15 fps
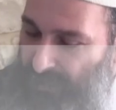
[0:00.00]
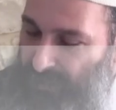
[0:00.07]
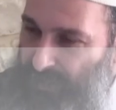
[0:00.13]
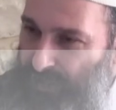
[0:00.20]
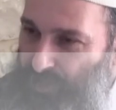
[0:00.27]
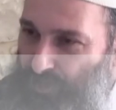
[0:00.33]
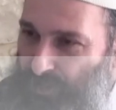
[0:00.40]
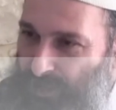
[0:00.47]

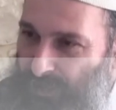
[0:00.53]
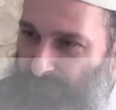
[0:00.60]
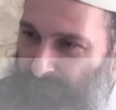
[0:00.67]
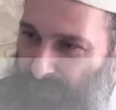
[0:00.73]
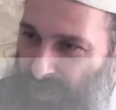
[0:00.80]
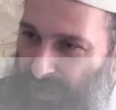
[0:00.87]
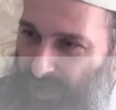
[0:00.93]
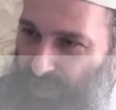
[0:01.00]
That's
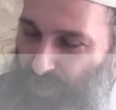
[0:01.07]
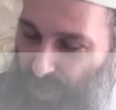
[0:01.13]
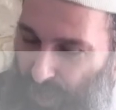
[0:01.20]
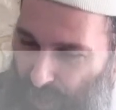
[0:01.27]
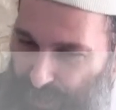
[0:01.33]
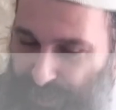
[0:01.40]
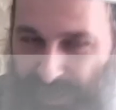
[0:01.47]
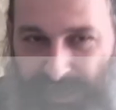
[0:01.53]
yisurim. You
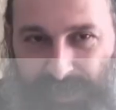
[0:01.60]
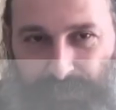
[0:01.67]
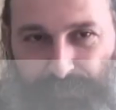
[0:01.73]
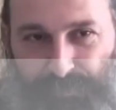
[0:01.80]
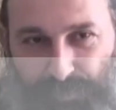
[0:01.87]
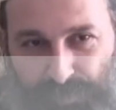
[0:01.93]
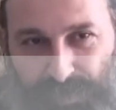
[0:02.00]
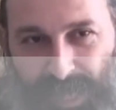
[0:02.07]
lost
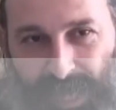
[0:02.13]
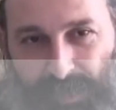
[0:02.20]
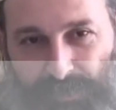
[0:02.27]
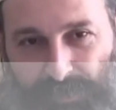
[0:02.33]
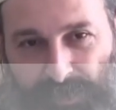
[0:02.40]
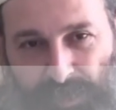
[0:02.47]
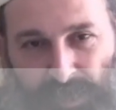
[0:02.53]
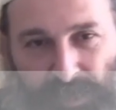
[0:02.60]
sleep, you're
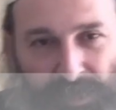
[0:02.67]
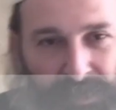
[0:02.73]
tired.